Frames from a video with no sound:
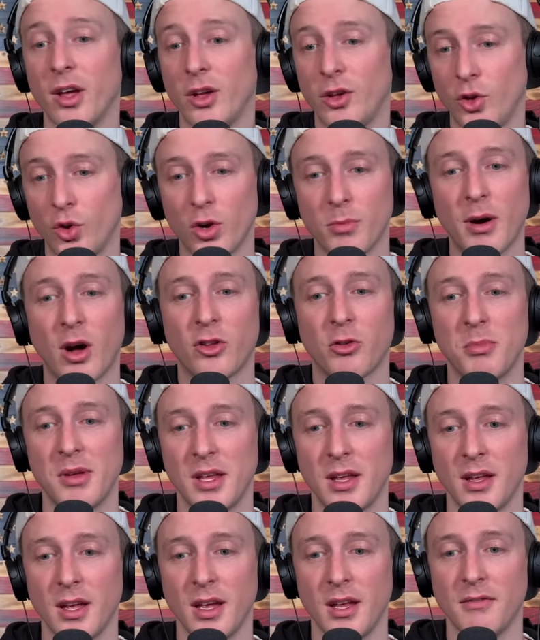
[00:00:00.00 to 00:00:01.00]
You're about to
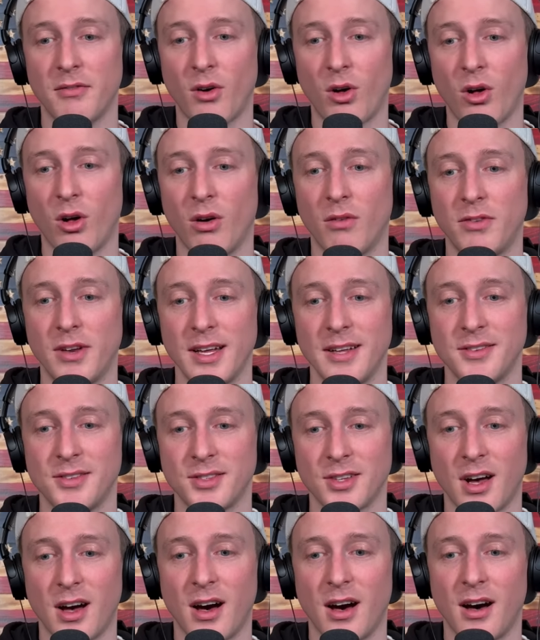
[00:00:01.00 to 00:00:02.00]
be involved in
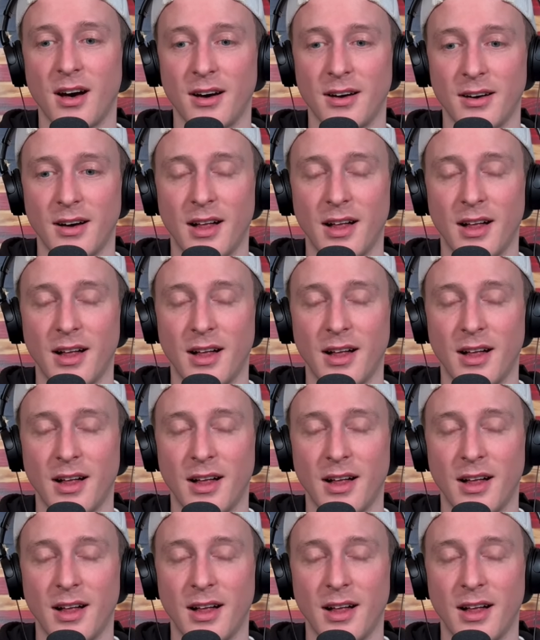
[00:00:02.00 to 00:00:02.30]
Saw